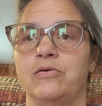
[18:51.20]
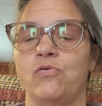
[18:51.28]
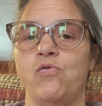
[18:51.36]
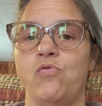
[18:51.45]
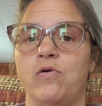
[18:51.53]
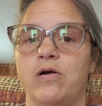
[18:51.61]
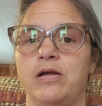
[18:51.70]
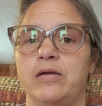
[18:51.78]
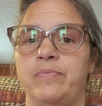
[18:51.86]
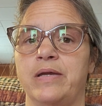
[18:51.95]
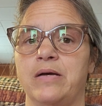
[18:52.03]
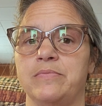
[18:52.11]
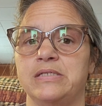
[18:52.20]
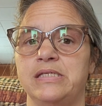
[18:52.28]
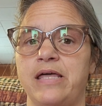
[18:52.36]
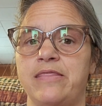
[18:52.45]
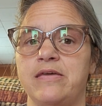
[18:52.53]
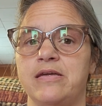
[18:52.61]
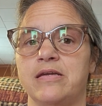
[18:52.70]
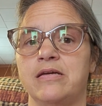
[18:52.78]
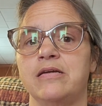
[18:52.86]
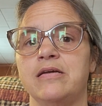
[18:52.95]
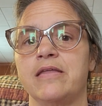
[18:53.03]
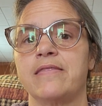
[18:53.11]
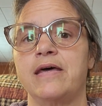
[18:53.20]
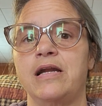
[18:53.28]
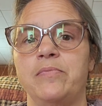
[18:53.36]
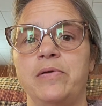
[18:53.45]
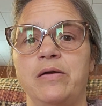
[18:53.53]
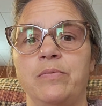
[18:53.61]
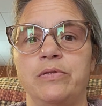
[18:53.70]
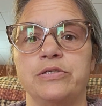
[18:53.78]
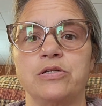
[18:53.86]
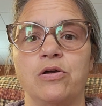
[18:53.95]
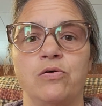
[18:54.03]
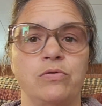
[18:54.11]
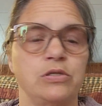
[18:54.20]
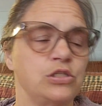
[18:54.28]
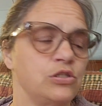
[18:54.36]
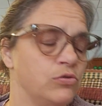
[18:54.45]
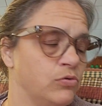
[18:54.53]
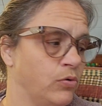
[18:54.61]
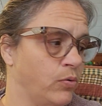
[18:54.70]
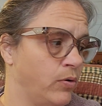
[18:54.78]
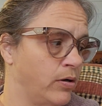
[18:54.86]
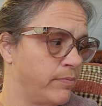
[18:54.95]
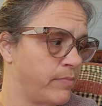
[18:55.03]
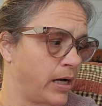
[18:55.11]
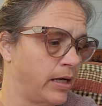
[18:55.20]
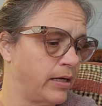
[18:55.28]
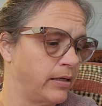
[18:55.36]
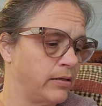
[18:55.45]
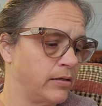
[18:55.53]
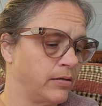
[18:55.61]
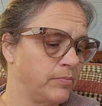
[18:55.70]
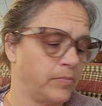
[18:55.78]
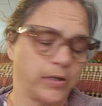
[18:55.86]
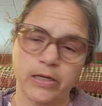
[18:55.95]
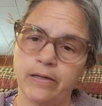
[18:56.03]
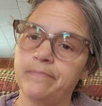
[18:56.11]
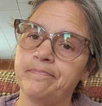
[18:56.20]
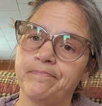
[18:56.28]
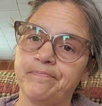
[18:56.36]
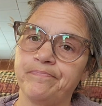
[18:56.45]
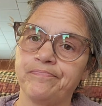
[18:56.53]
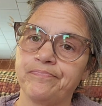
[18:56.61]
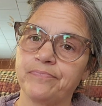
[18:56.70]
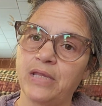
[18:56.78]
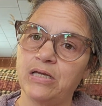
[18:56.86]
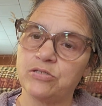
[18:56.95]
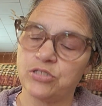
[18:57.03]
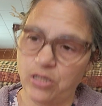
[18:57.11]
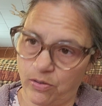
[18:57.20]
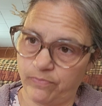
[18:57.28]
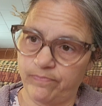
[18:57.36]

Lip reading: or it becomes nothing, then I'll be able to go to my market. So,